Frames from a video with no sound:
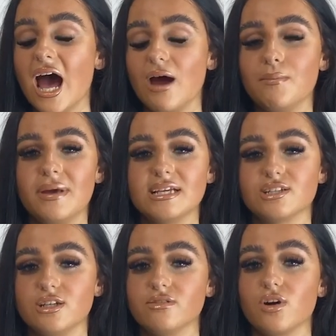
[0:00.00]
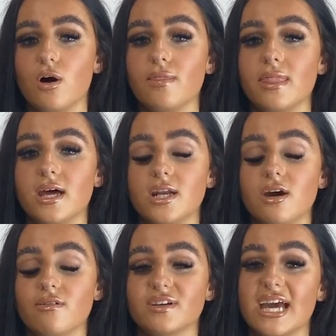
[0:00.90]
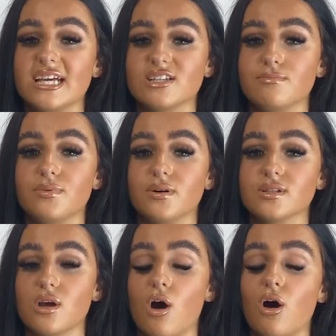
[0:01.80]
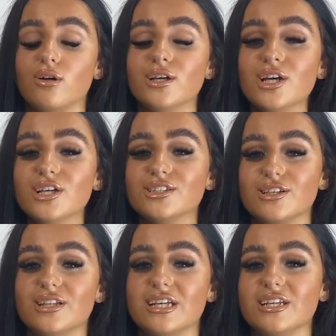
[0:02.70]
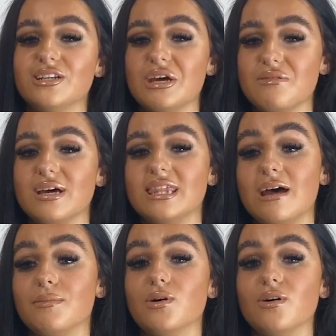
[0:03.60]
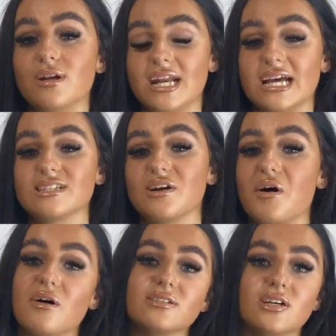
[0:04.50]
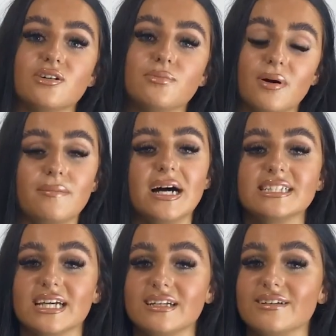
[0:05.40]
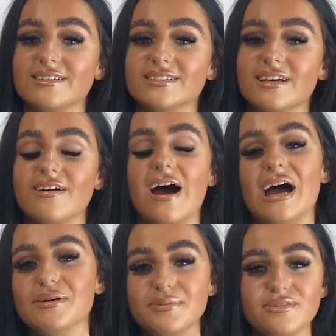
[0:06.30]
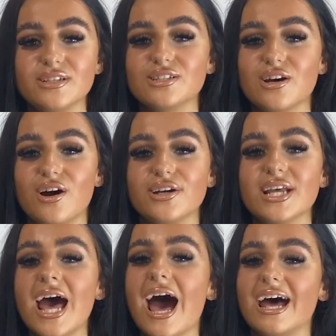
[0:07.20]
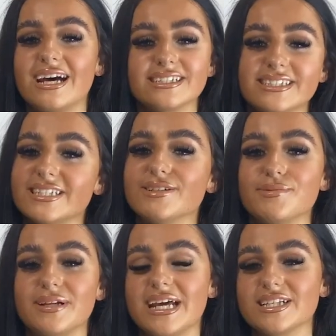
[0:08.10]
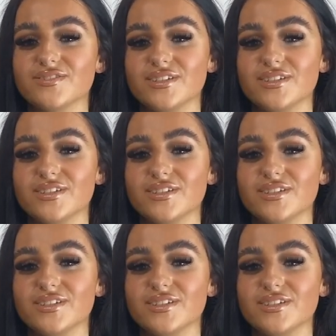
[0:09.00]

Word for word: and make sure you've got the notification buttons on so that you know when the next hauls are up on my channel. So I hope you've enjoyed and I'll see you in my next